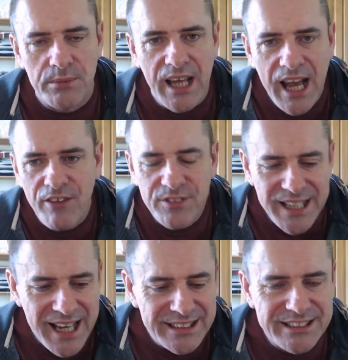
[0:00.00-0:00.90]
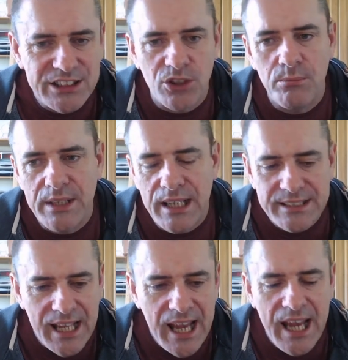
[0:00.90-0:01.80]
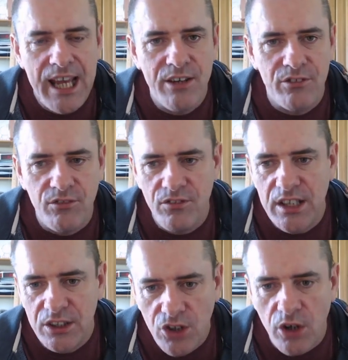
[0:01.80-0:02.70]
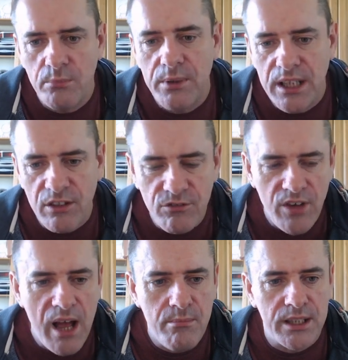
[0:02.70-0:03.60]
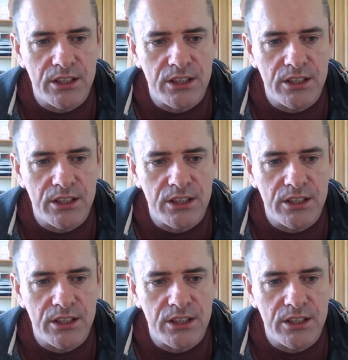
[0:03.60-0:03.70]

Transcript: They haven't had somebody at the head of the Fiat company and family